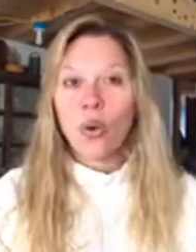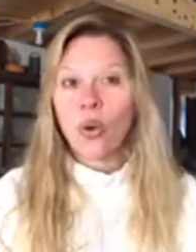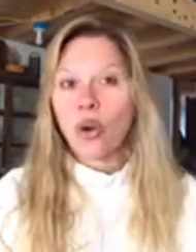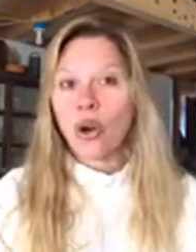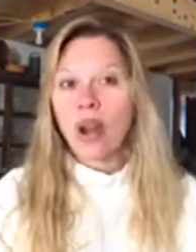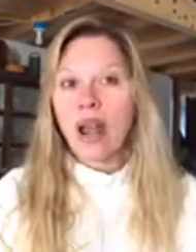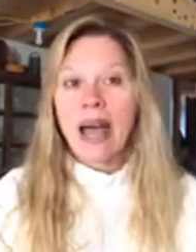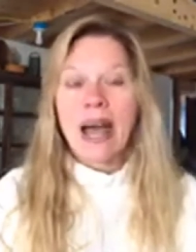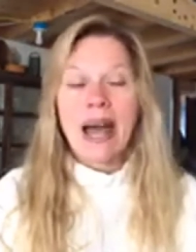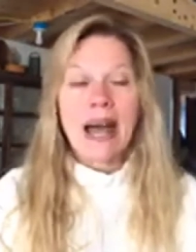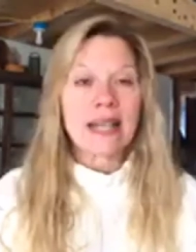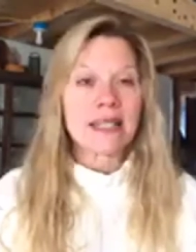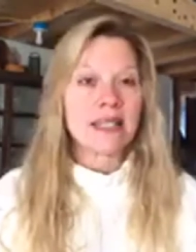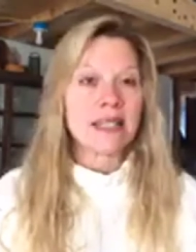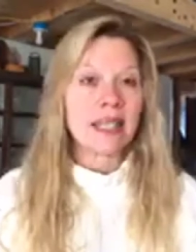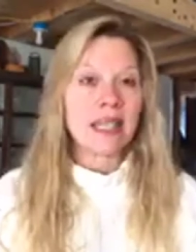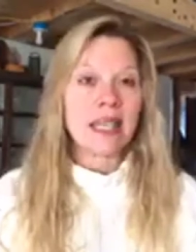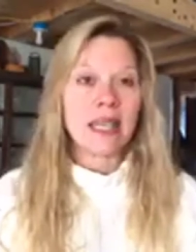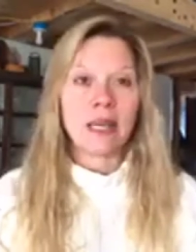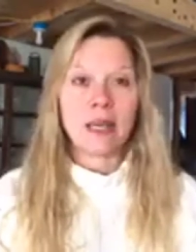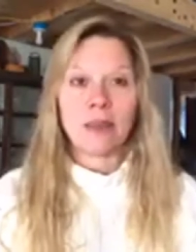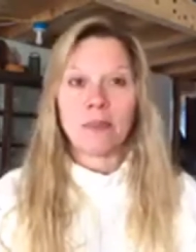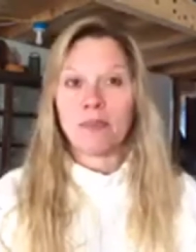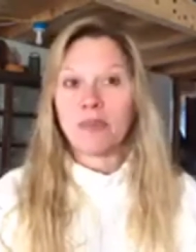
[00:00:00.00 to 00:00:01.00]
Or ask
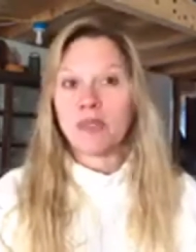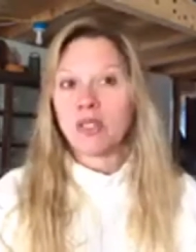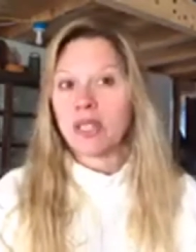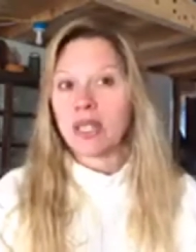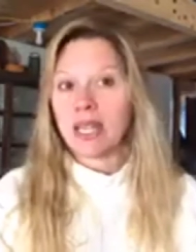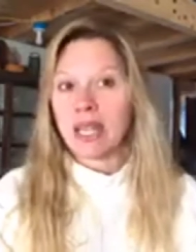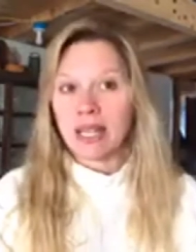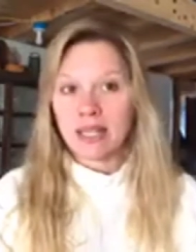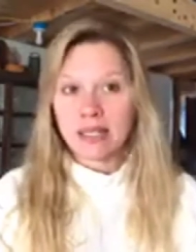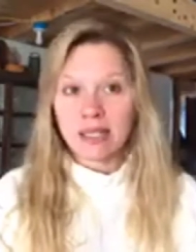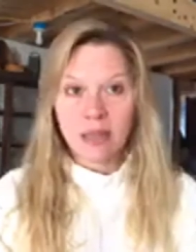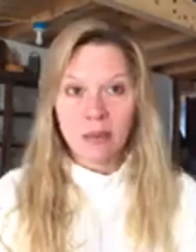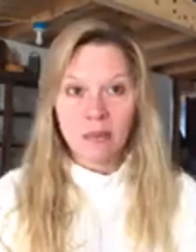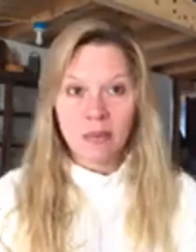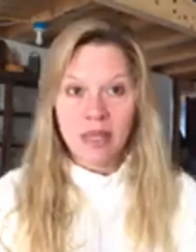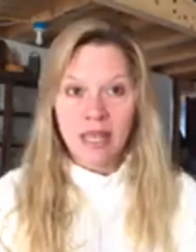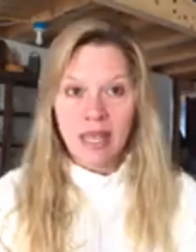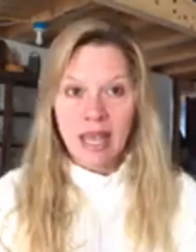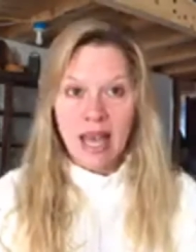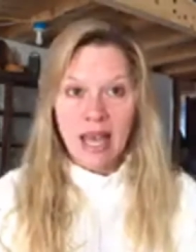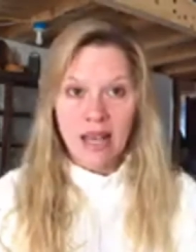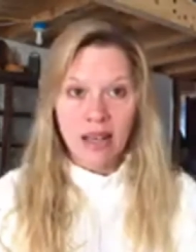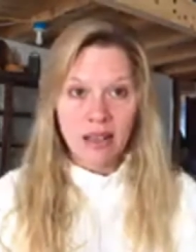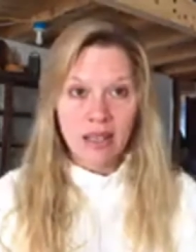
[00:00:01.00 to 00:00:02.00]
him to get
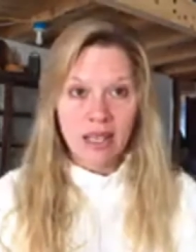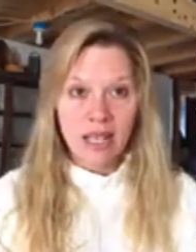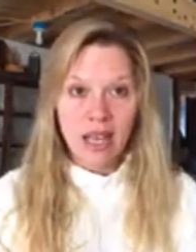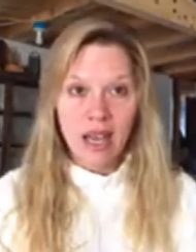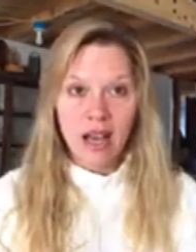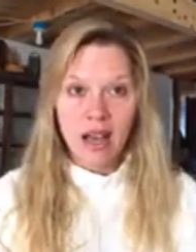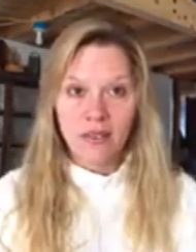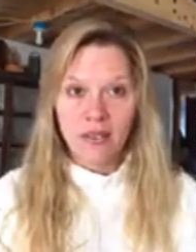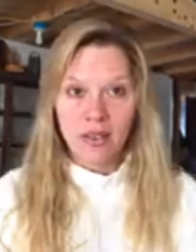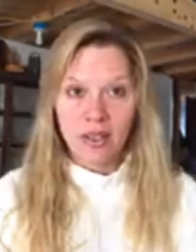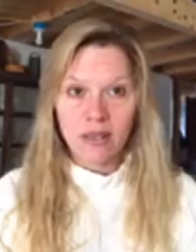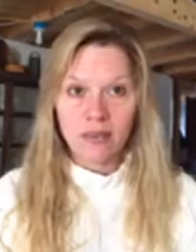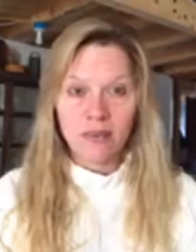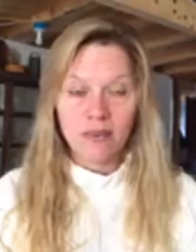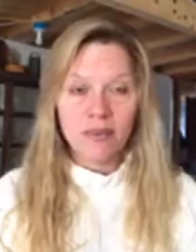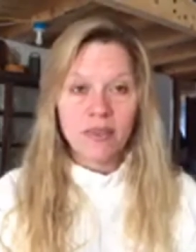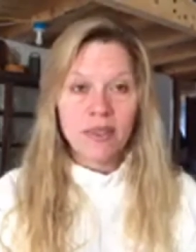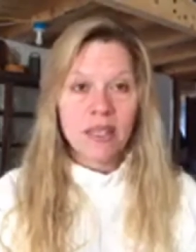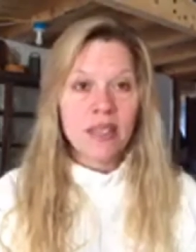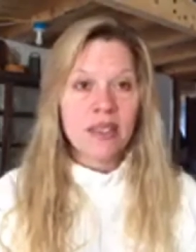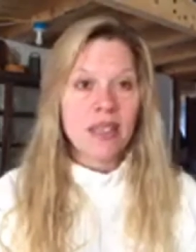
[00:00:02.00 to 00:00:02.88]
something out of the oven